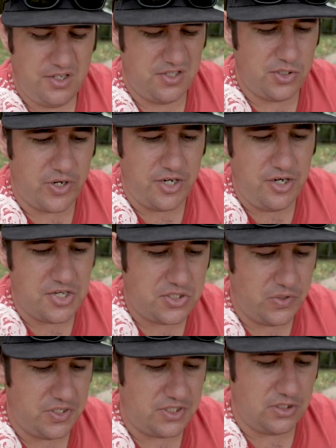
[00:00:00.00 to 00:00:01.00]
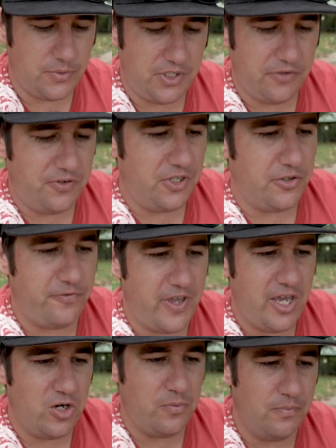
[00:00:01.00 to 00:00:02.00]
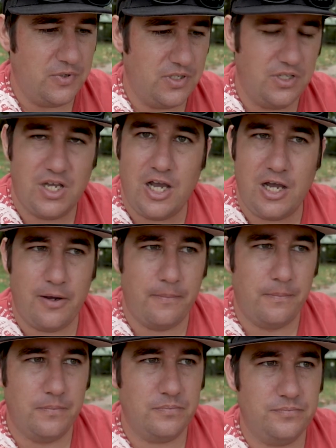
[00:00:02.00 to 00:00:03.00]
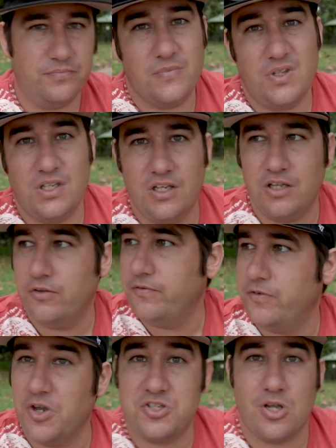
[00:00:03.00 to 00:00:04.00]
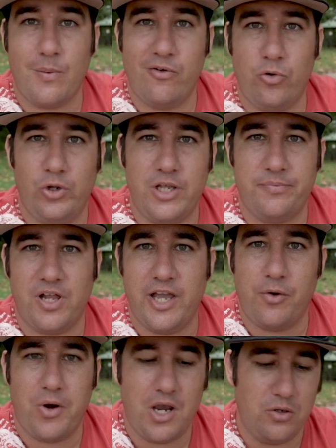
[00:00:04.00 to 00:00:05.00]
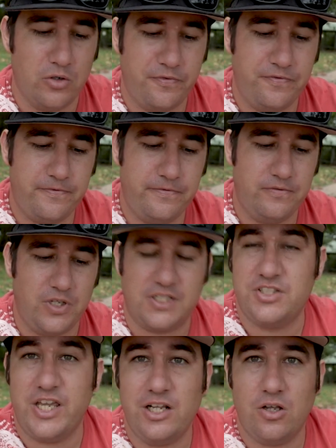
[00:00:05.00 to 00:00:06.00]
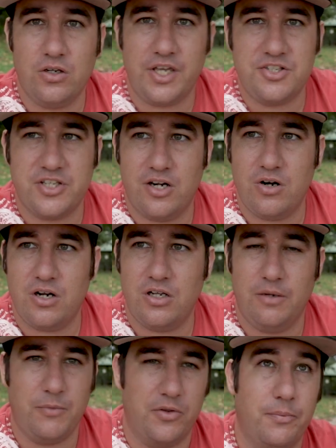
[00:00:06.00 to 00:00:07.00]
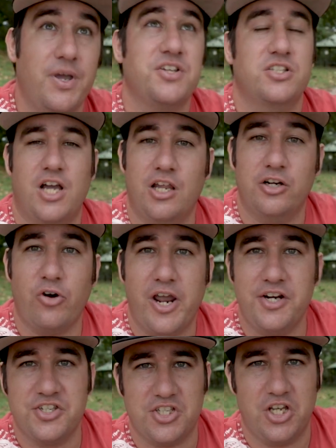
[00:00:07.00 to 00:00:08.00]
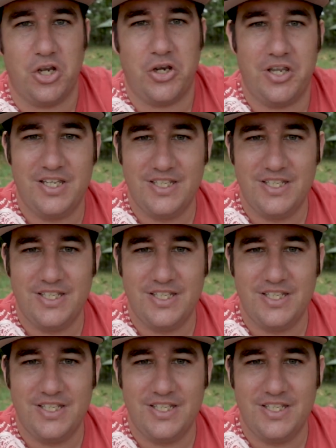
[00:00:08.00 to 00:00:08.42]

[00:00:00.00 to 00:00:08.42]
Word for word: Still getting used to it, it's a little bit different than the Phantom. Um, first time ever really playing around with like D-Log, etc. I'm not the best color grader, so